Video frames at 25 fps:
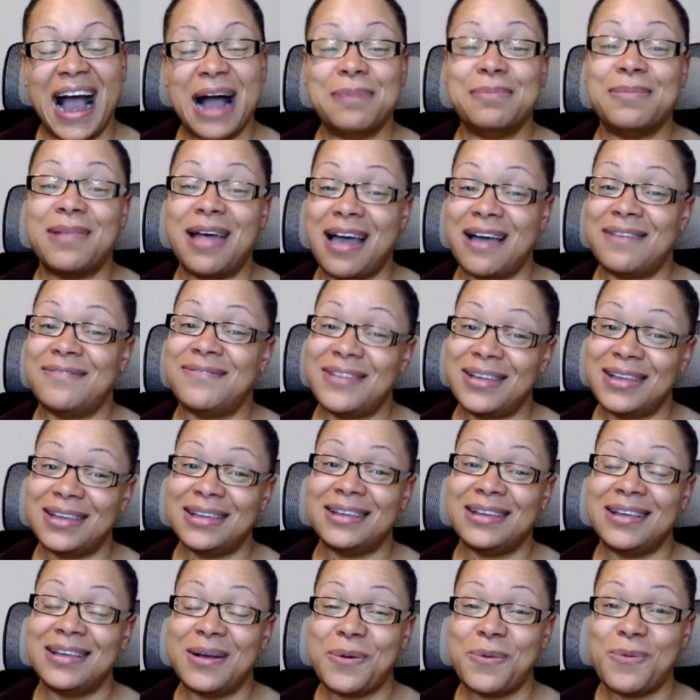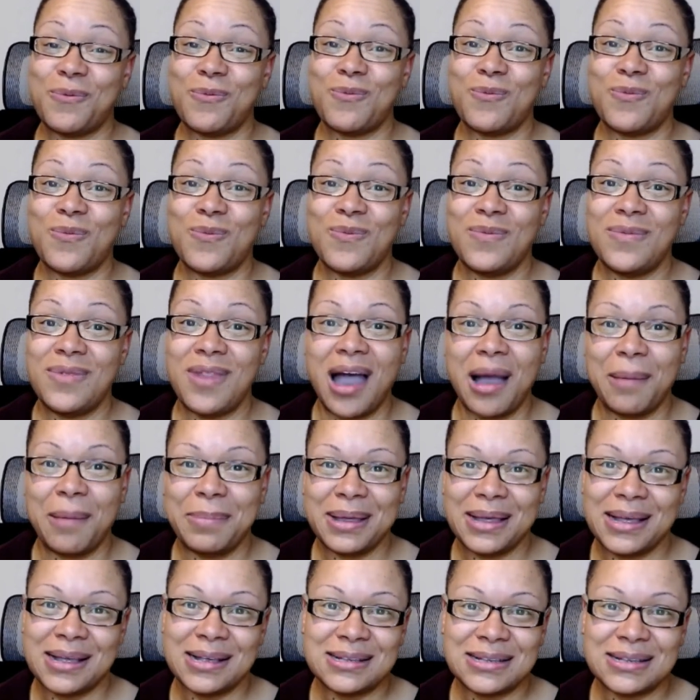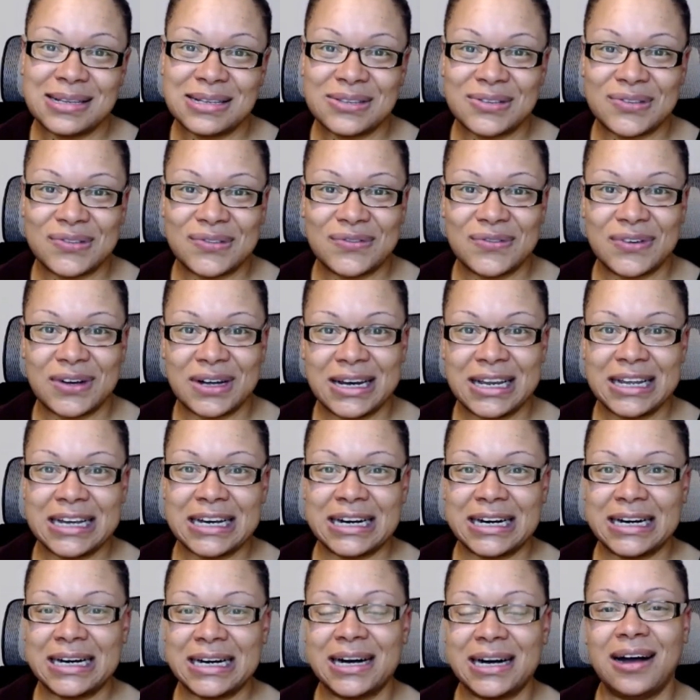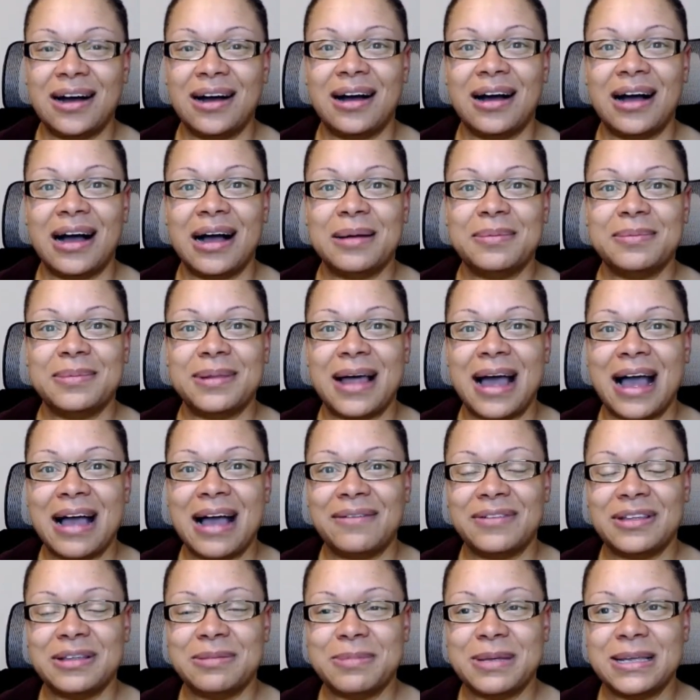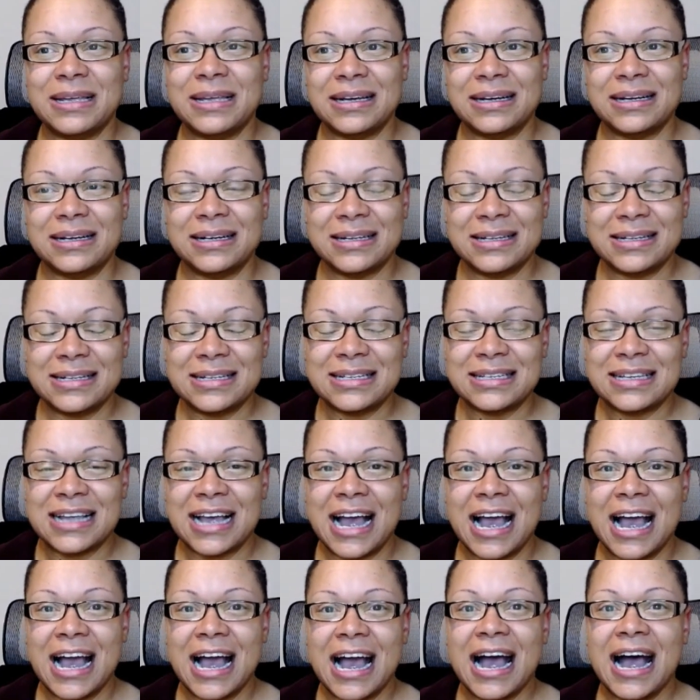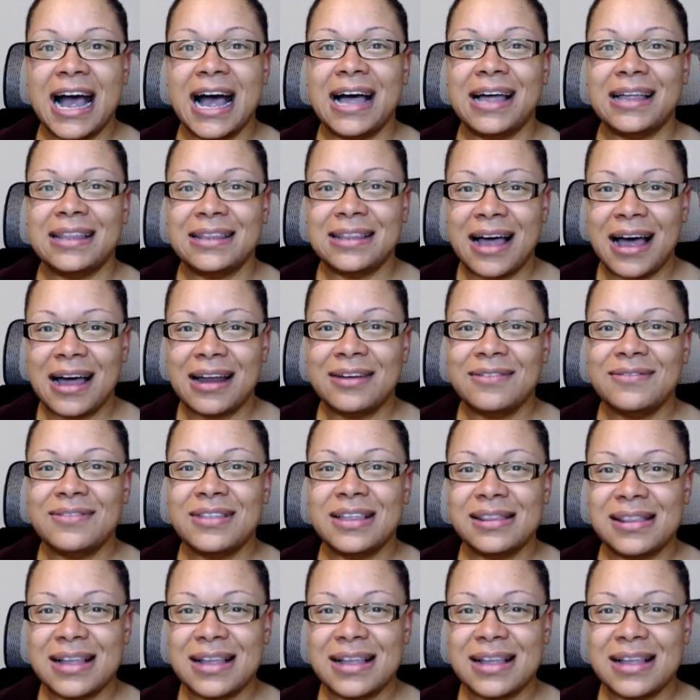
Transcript: I'm laughing, not because it's funny, haha. I'm laughing because a lot of the